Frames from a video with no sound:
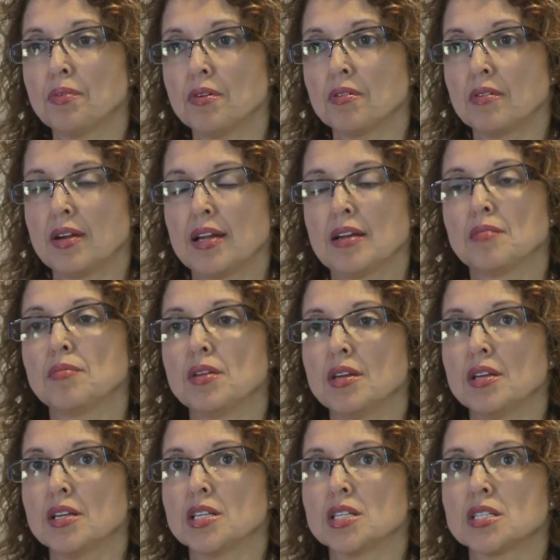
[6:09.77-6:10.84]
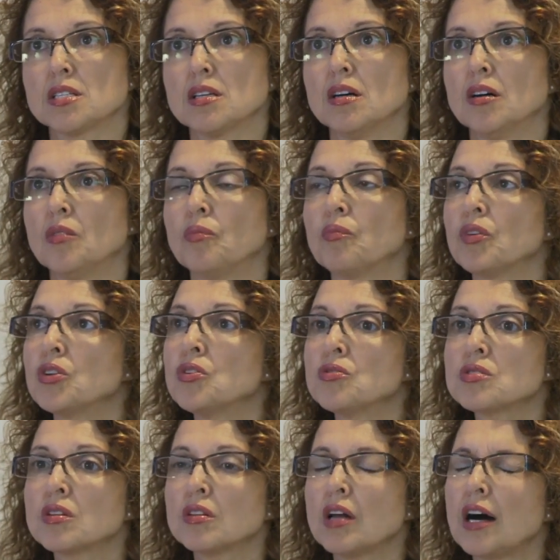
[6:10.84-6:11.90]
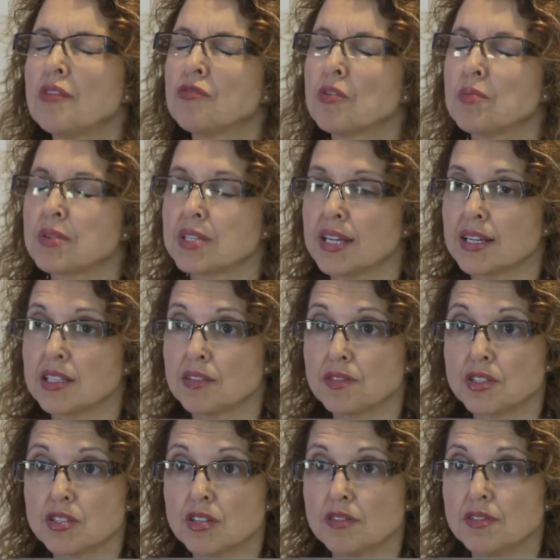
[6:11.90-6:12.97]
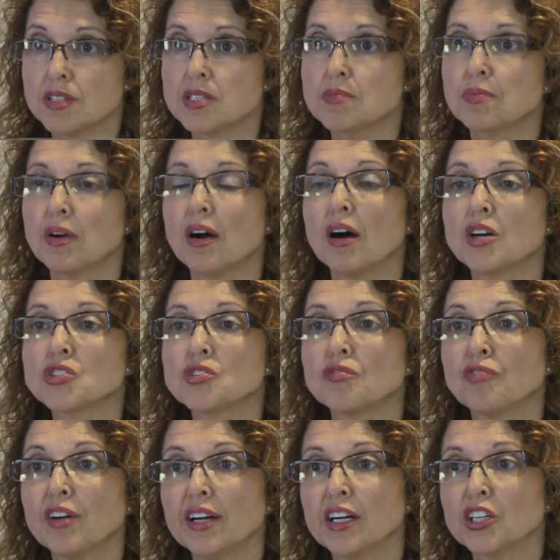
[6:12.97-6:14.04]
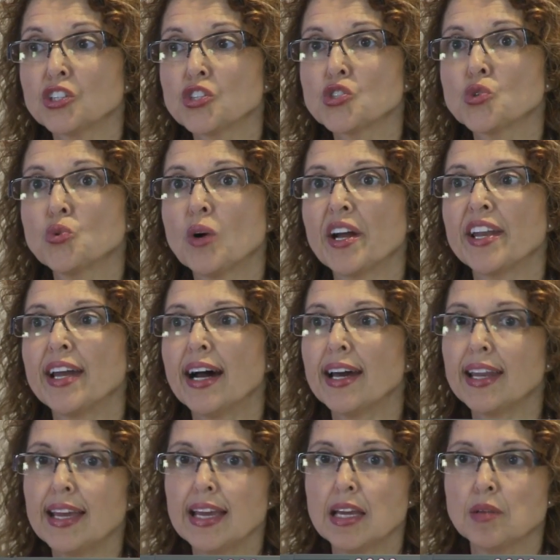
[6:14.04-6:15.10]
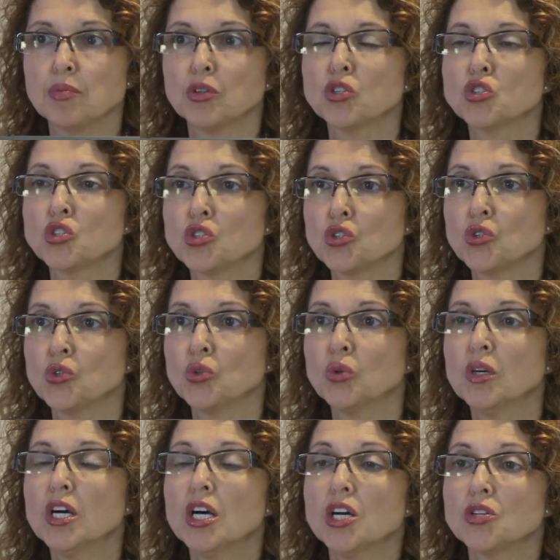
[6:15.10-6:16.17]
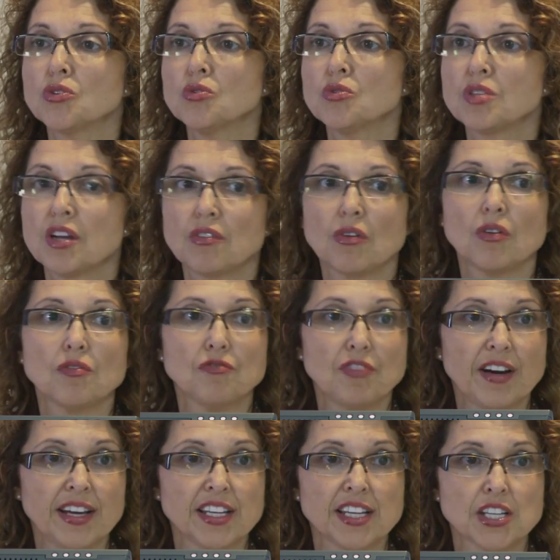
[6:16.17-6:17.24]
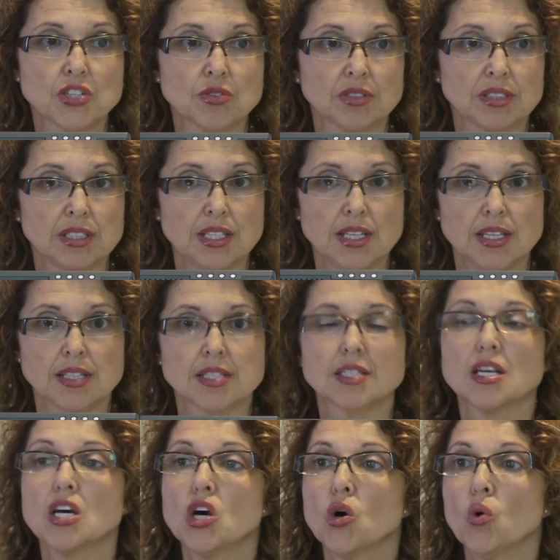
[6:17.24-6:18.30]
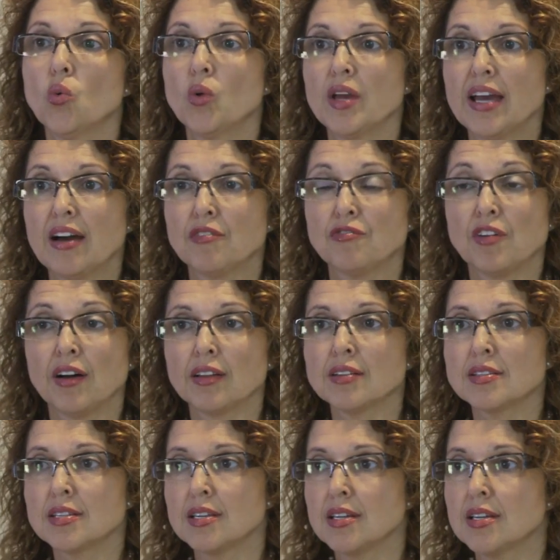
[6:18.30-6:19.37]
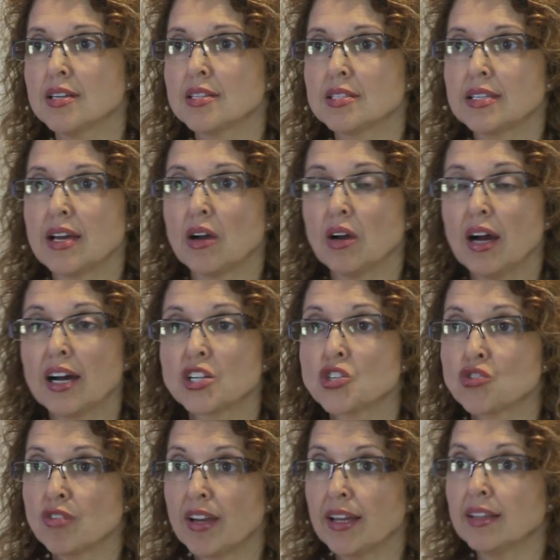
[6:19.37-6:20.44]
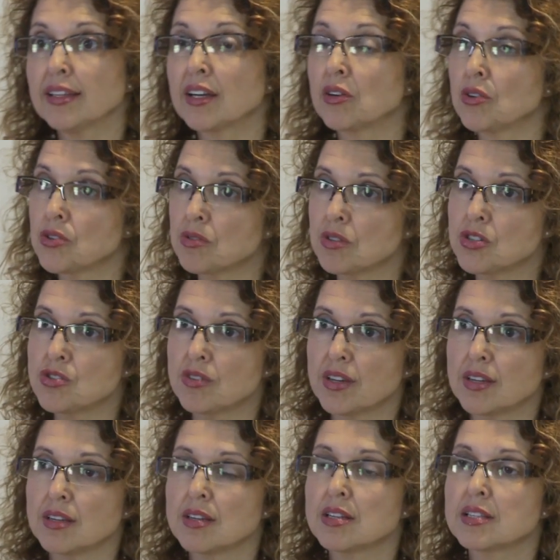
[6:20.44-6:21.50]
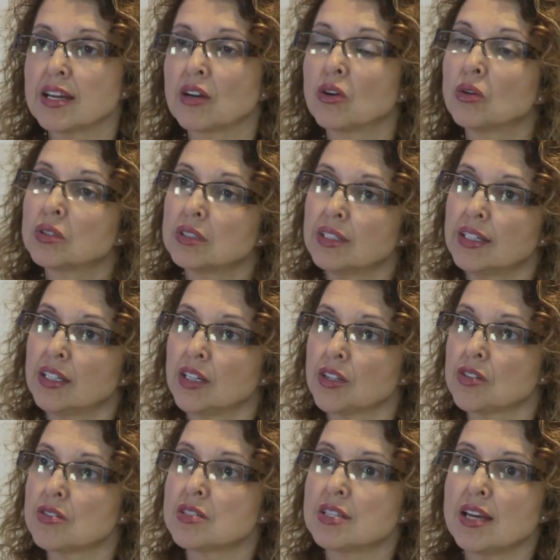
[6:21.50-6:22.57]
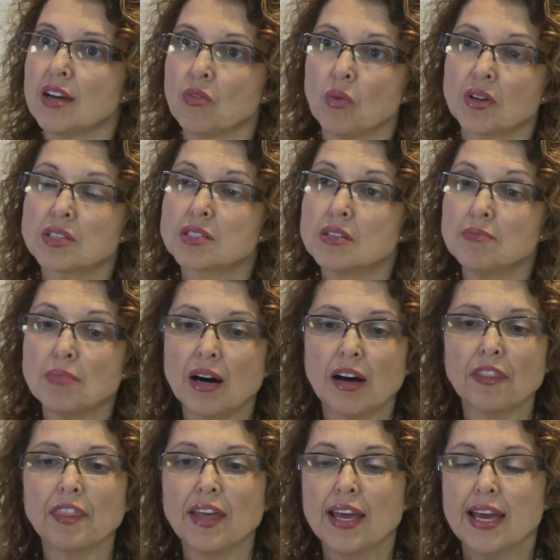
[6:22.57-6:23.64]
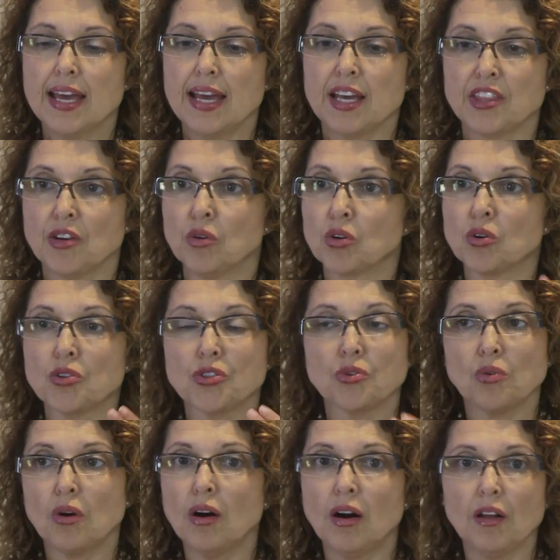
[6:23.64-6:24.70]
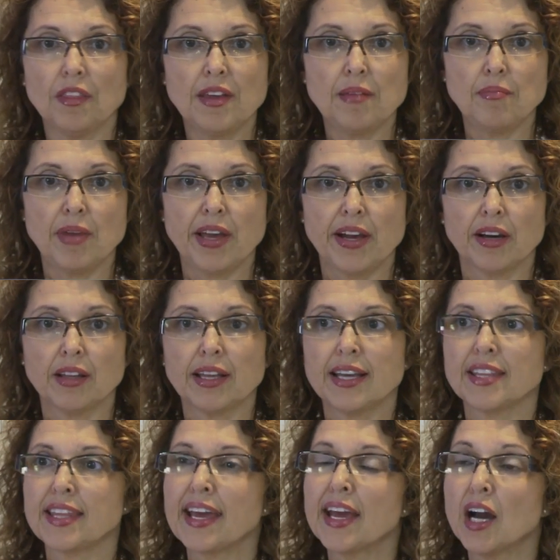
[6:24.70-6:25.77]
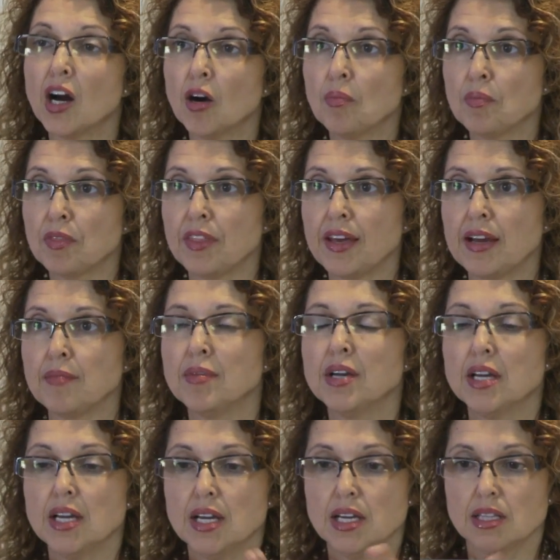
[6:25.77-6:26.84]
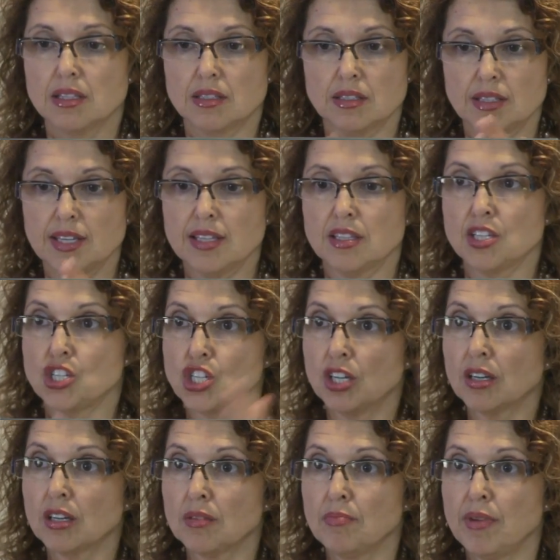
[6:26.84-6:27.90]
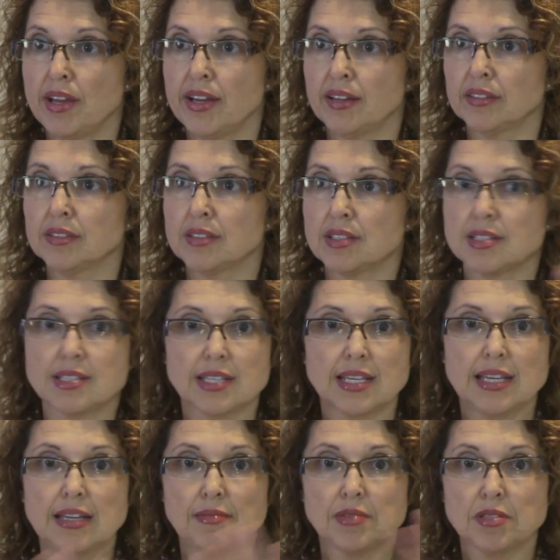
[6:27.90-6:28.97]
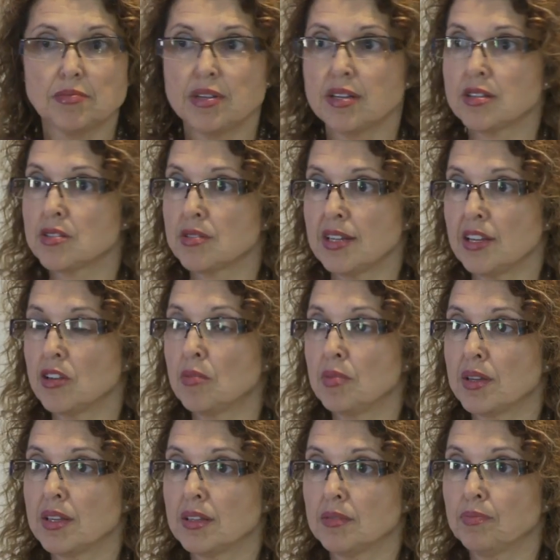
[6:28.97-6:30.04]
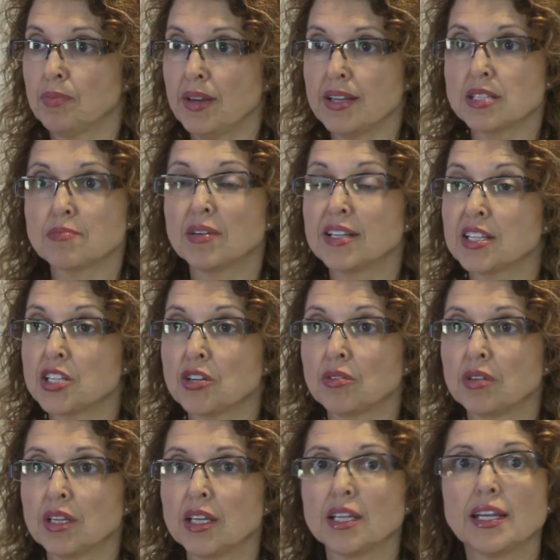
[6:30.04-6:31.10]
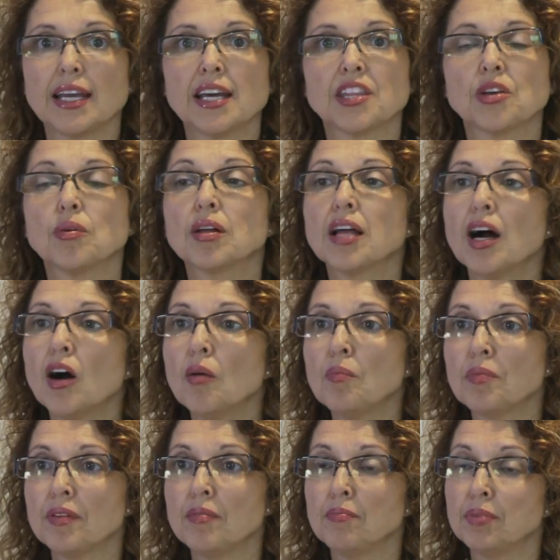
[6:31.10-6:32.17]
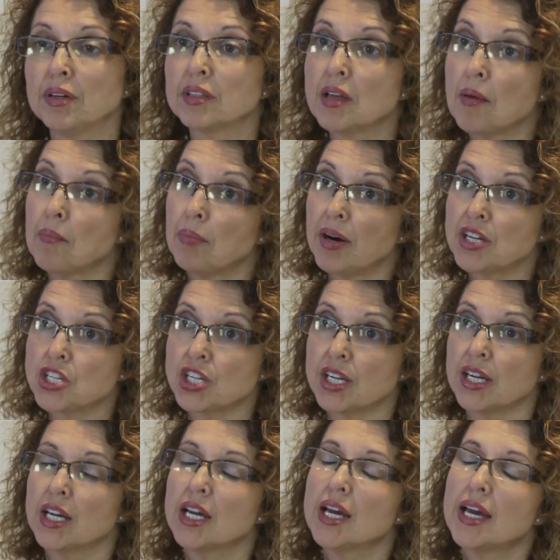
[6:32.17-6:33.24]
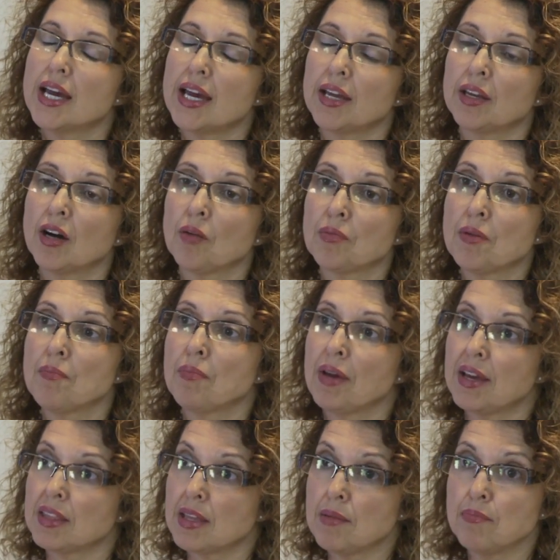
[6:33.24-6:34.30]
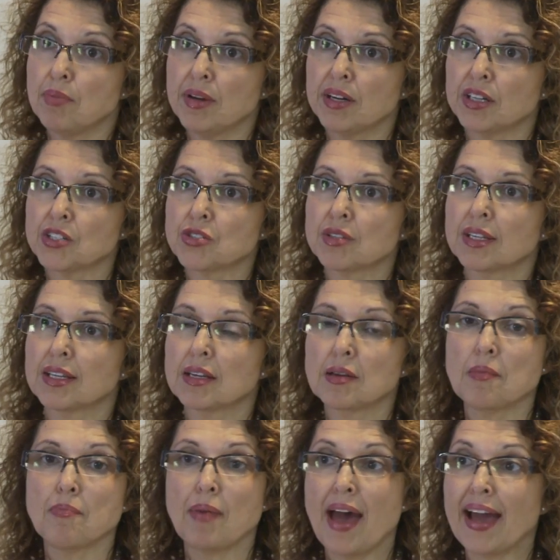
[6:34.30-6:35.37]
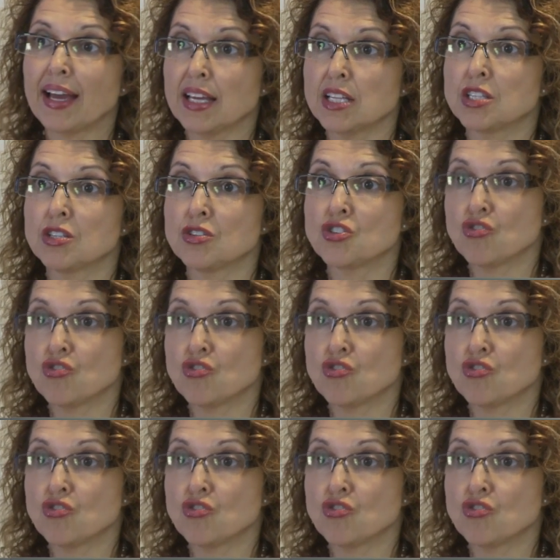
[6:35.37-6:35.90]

program is um, used a lot for protective service, but also for elders who are not able to do their own financial needs. We have volunteers that are trained, that go through the training, that go to elders at once a month, and they will go through all their mail and they help them get the junk mail, the scams mail, so that nobody pays money they don't need, and they will help them build a budget and help them pay their bills so they can get back into